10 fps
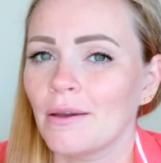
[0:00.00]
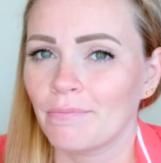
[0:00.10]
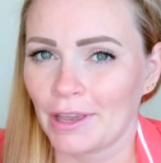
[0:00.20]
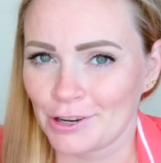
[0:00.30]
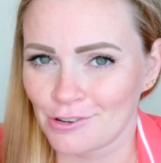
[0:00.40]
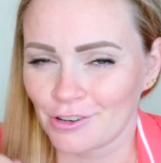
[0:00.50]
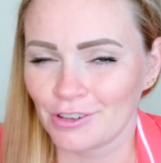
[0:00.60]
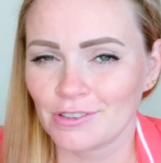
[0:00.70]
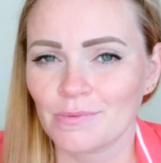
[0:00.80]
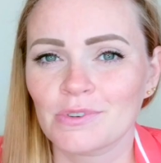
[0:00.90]
make sure
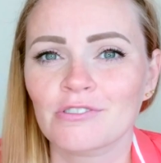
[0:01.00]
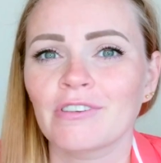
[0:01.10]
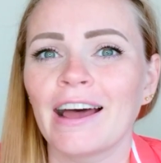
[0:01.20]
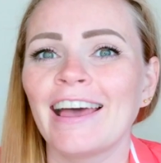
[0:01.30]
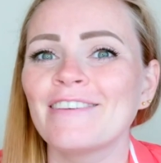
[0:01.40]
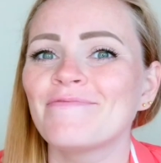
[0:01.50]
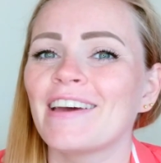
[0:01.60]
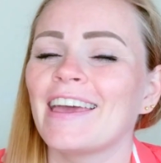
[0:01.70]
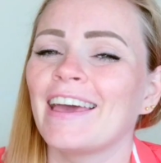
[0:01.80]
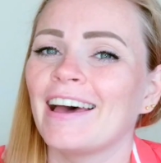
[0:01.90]
you subscribe
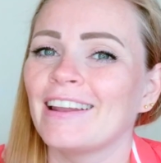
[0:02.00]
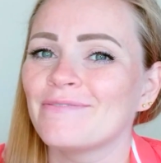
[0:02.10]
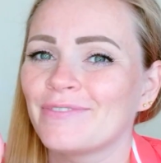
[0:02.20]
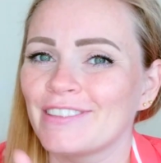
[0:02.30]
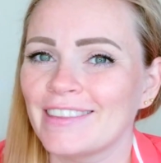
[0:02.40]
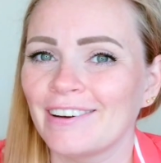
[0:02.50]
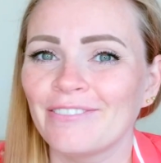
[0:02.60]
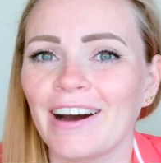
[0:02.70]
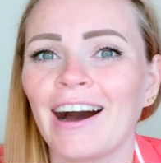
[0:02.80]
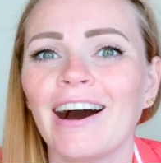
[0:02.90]
and put thumb
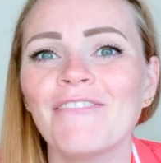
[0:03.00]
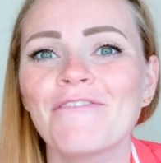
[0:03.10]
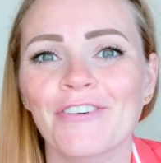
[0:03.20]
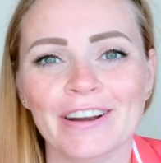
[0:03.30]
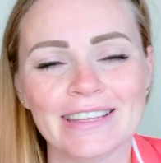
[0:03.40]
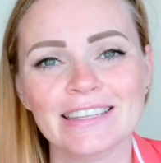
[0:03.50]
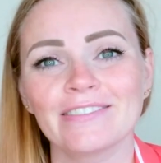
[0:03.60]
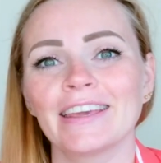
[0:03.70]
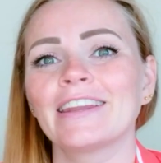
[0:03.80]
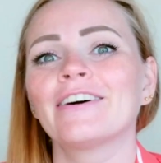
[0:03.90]
up for this
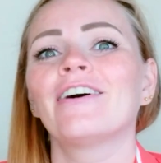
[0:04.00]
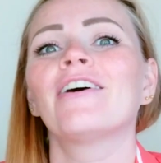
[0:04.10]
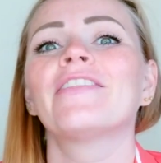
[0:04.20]
video.